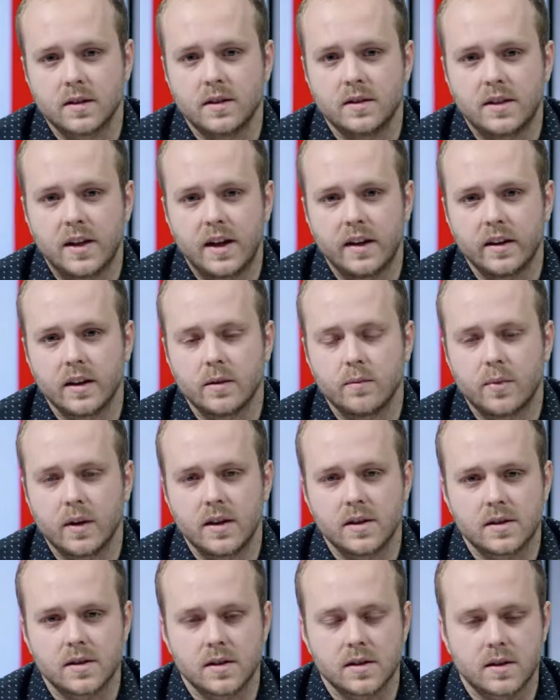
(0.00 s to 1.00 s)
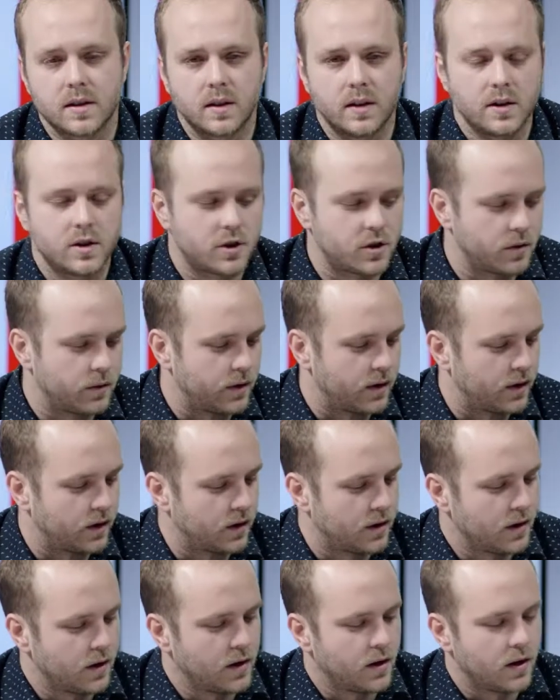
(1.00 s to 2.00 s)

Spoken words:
on a daily basis and issuing